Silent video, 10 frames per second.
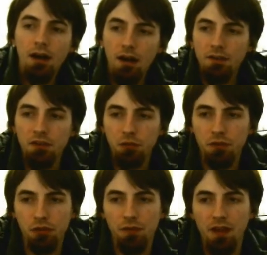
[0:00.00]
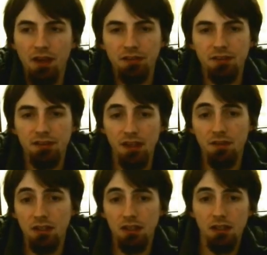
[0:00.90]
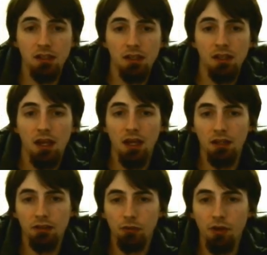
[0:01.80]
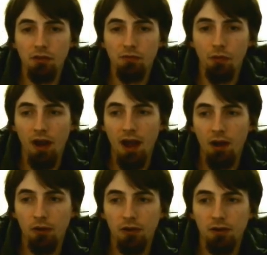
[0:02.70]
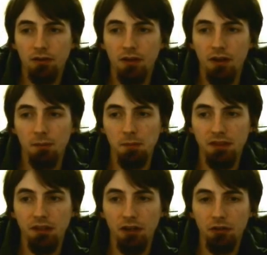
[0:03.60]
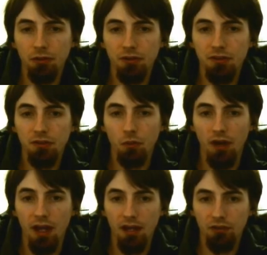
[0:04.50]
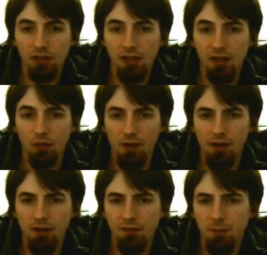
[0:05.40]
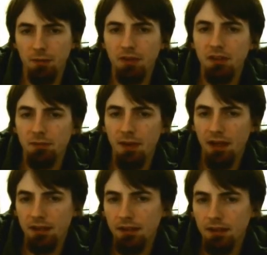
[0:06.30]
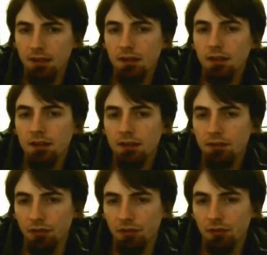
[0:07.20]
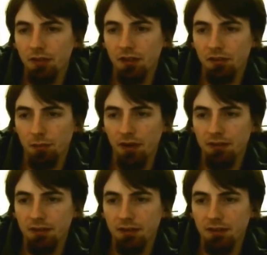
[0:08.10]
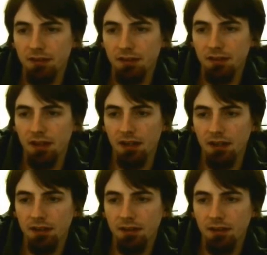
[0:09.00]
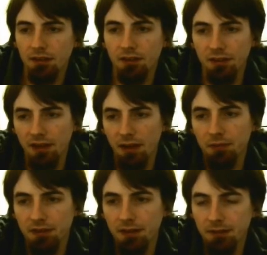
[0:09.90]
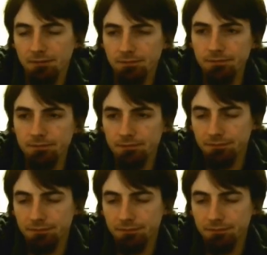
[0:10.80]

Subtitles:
this was 2007, and 24-hour McDonald's were actually kind of rare, if I believe, back then. So this was kind of surprising to see that I got that, or that was there. And